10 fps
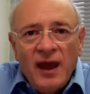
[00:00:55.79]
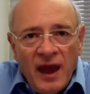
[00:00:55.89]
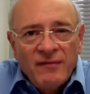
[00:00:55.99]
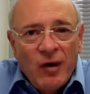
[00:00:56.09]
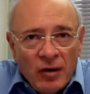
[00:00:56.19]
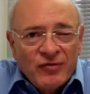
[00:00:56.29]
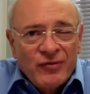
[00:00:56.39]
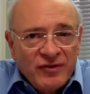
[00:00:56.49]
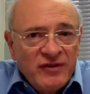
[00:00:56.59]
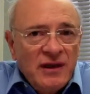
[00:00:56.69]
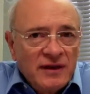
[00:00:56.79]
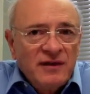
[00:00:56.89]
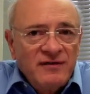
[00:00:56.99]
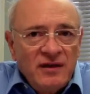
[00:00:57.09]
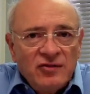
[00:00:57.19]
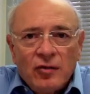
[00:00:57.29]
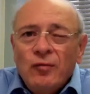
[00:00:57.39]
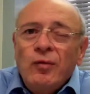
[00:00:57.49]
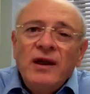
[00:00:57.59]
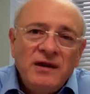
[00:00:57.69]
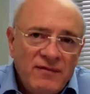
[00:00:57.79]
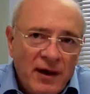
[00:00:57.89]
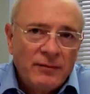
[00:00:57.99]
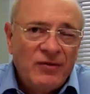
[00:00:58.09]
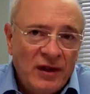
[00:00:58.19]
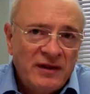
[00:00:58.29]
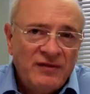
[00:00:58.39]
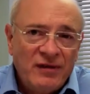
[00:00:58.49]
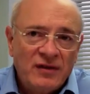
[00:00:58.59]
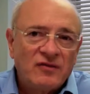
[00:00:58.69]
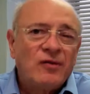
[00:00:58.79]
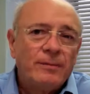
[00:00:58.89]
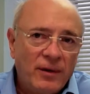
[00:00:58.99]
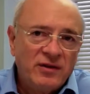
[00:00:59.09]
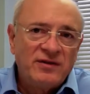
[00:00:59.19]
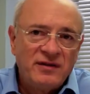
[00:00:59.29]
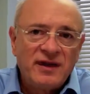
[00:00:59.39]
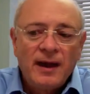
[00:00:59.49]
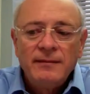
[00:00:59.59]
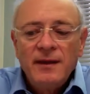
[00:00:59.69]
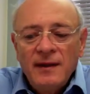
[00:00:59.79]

have also celiac disease or will develop celiac disease at some point in time.